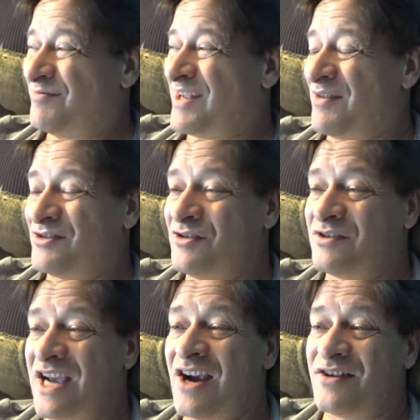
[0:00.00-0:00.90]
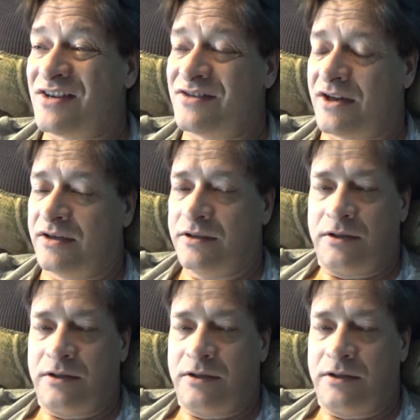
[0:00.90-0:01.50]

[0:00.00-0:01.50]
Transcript: but I was too tired yesterday.